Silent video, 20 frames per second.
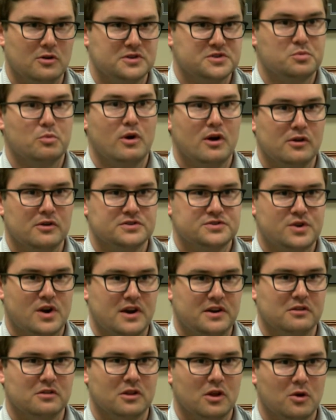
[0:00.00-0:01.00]
as well as
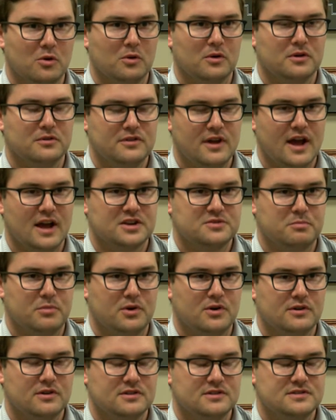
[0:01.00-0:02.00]
trying to lower tax
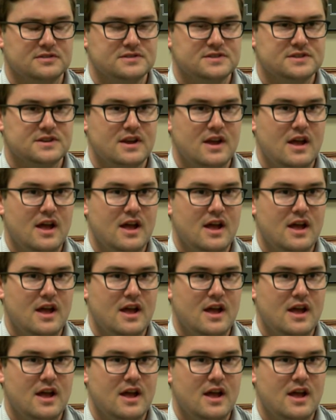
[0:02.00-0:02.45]
burdens.